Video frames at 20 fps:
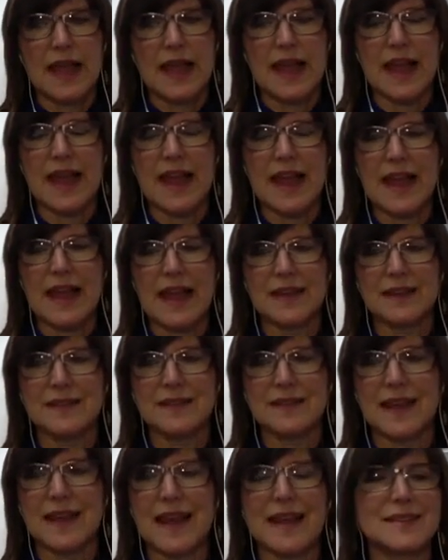And
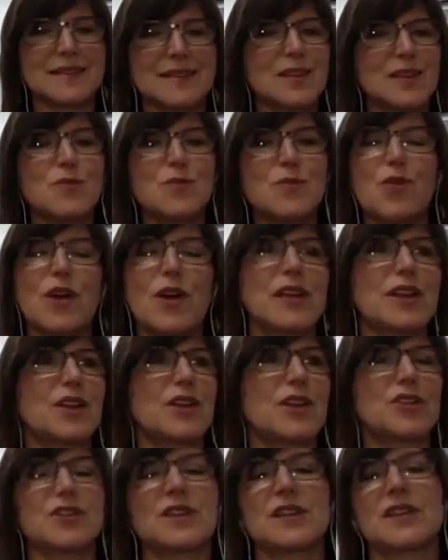at some point,
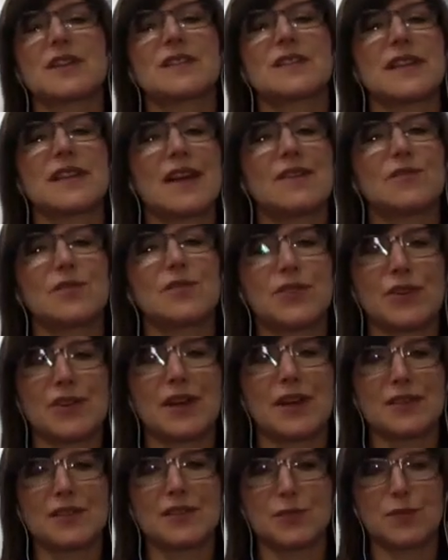you're going to laugh with your
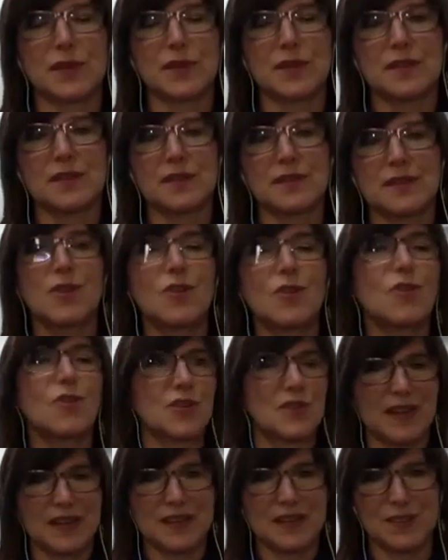husband,
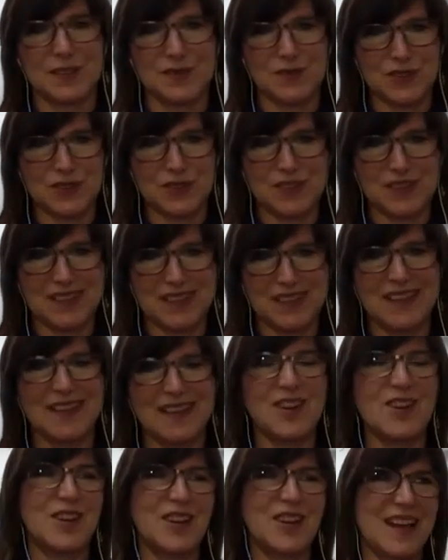or vice versa,
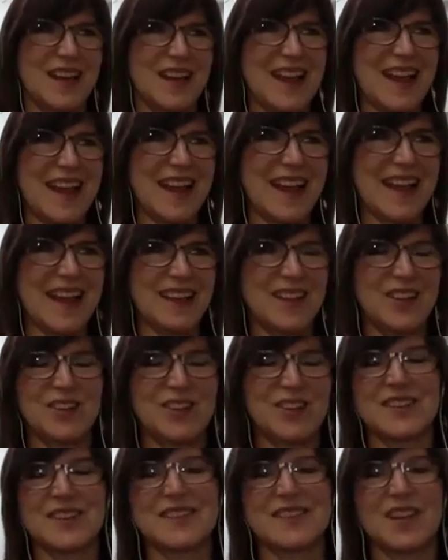and you're
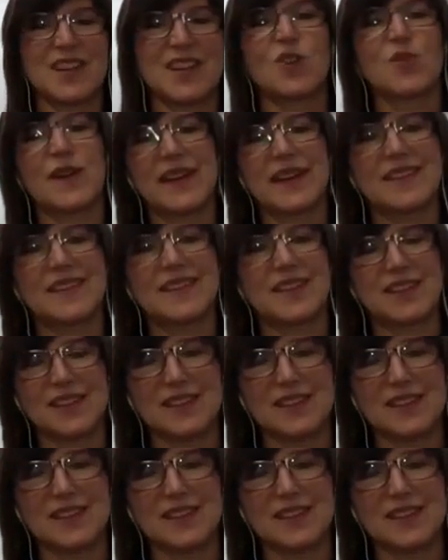going to say, all right, there it is